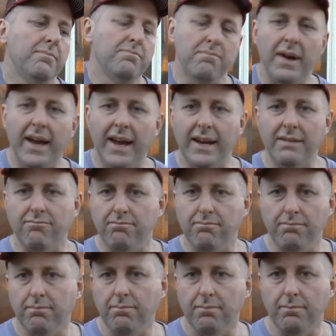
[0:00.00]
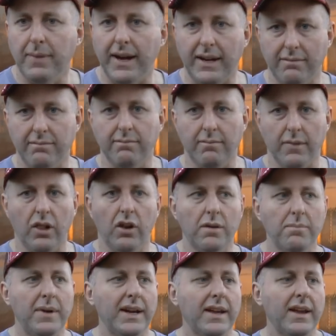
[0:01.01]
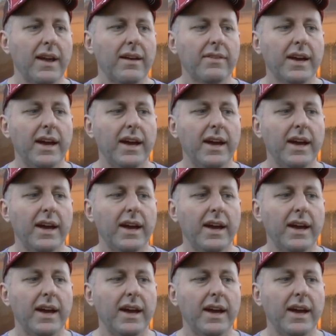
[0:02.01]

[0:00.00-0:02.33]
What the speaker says: Made a lot of money out of